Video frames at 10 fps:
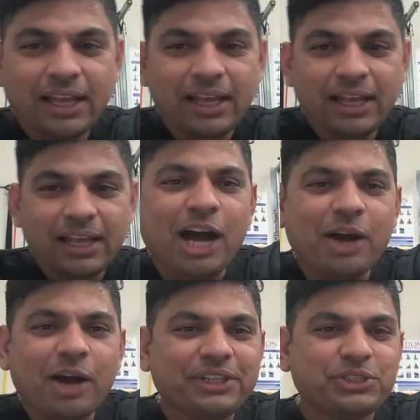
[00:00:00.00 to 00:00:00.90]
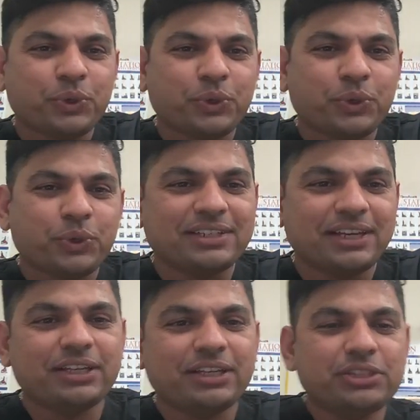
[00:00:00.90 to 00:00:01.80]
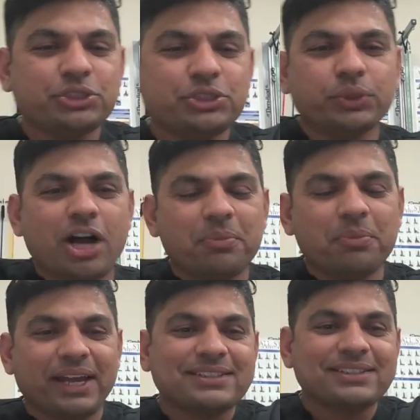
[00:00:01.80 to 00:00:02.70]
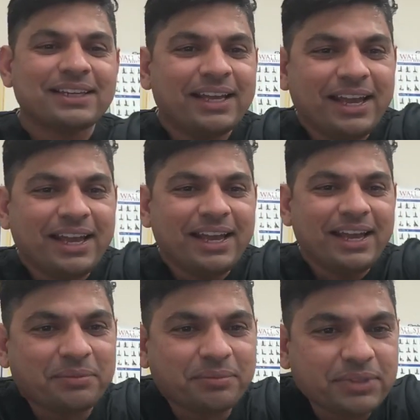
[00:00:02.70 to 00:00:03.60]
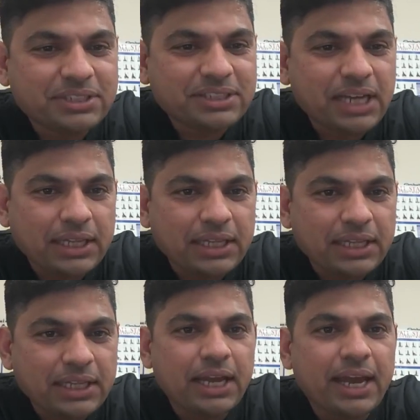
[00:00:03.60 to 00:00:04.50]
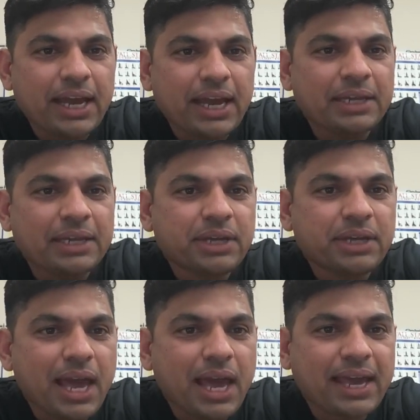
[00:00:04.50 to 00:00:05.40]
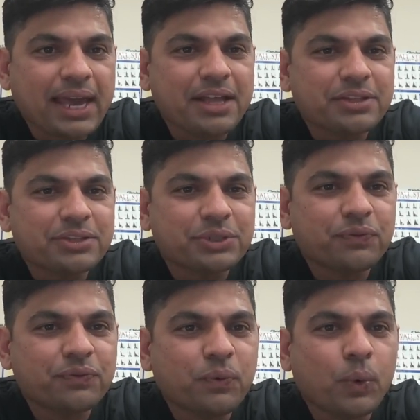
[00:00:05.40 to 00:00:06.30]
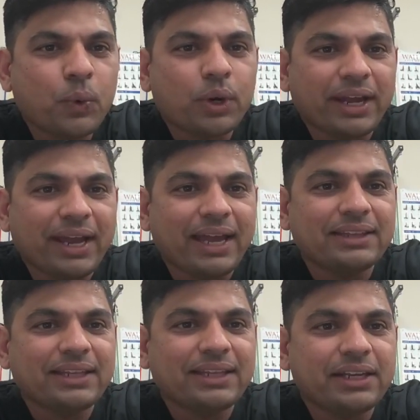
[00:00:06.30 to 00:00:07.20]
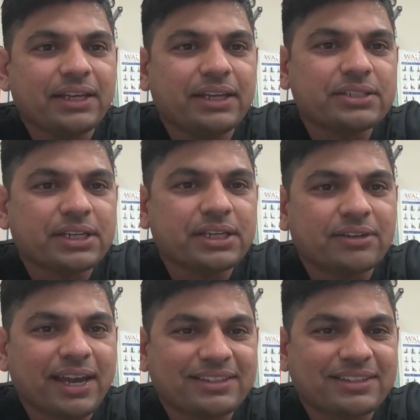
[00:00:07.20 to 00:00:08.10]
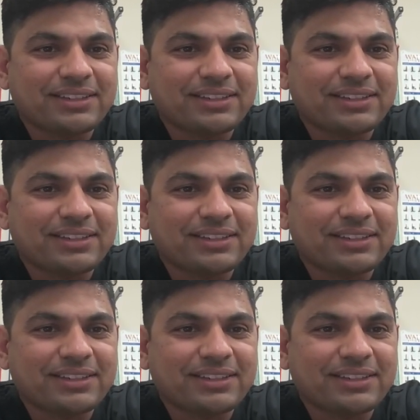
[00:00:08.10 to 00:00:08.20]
How many joints in the shoulder complex? And it's Dana and Mahak answered 4, and that is correct.